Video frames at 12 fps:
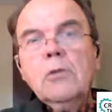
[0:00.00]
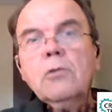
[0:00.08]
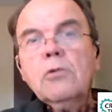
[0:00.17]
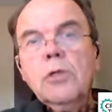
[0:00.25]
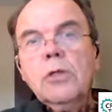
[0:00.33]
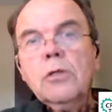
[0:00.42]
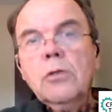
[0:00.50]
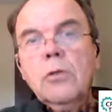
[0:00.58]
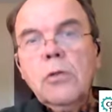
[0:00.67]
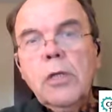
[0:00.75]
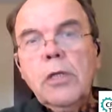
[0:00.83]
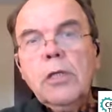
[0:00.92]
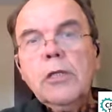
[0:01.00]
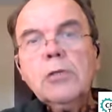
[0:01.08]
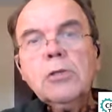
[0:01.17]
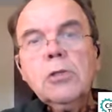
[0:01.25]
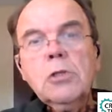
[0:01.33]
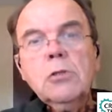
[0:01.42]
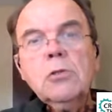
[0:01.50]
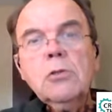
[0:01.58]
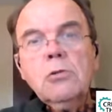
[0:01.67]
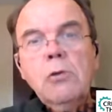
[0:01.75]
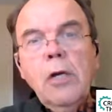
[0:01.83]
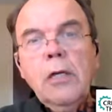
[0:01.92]
critical thinking skill
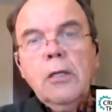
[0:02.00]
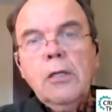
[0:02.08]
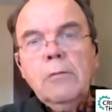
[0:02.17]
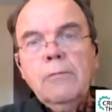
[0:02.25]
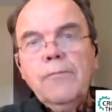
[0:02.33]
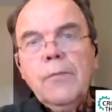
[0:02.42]
training.